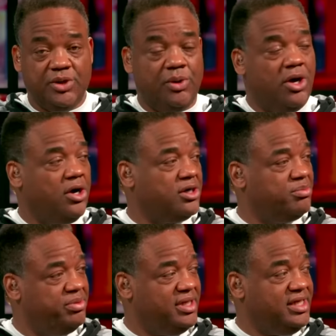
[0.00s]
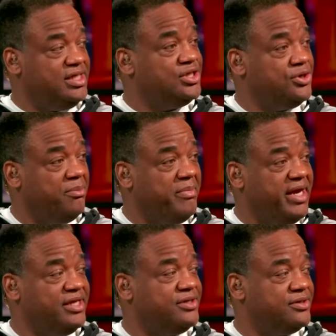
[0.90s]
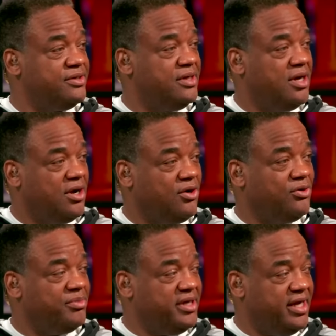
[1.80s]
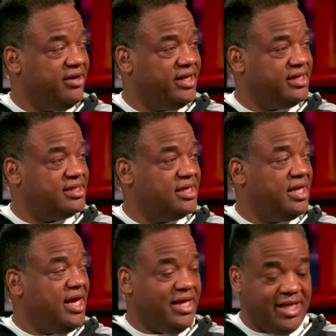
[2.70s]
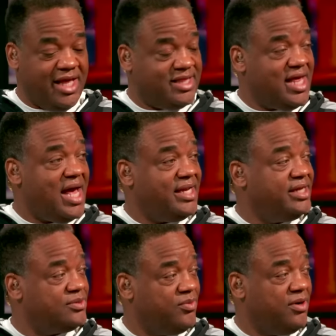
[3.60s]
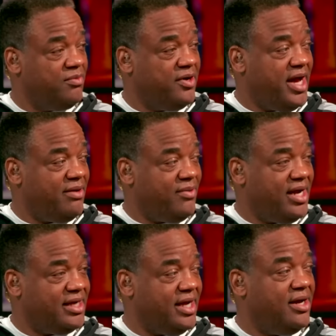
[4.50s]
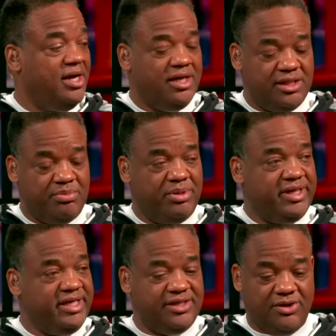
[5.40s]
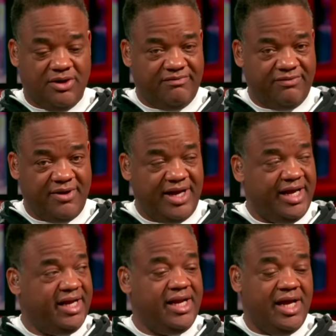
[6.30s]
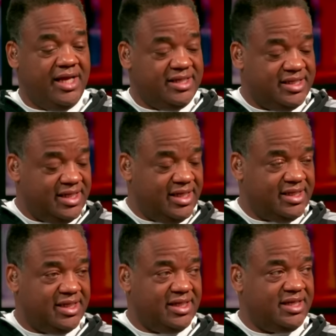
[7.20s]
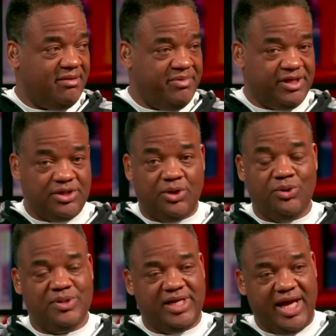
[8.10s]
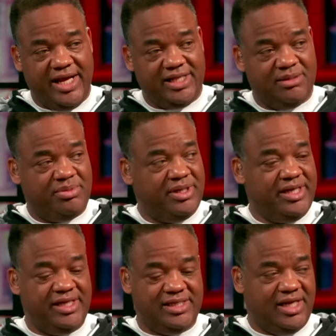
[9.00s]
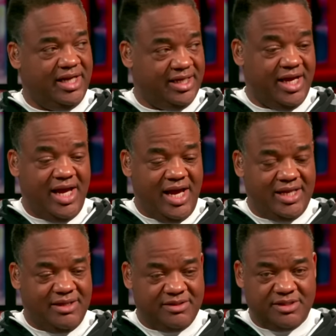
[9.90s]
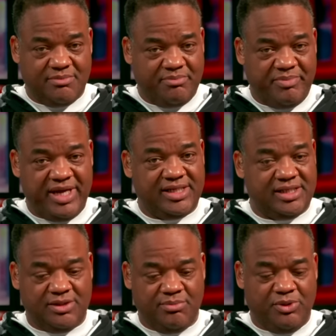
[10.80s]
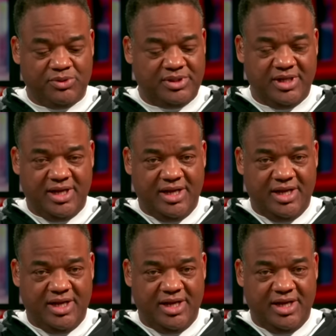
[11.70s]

no longer police your major urban areas? And that is where we're at right now. The police are afraid. Citizens have been told to hate the police. And the best, the most